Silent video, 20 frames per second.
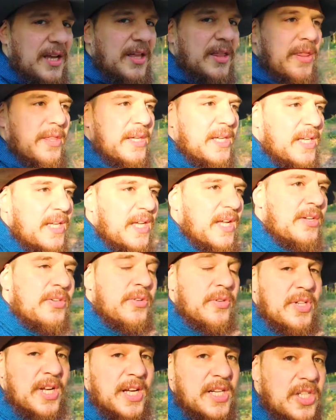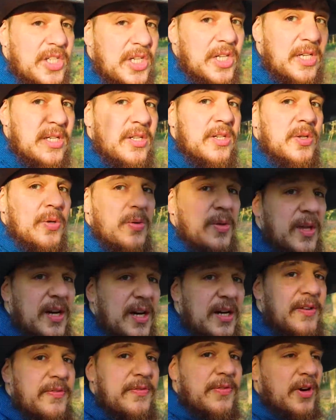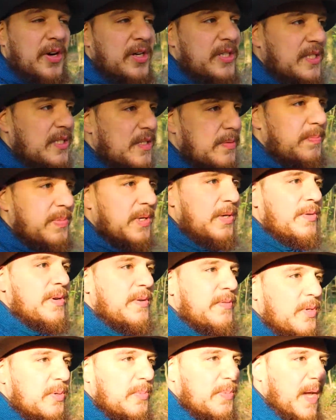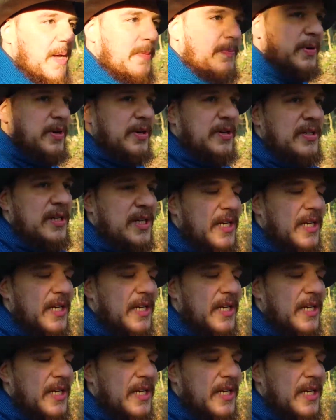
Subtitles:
the introduction to their first peer-reviewed paper.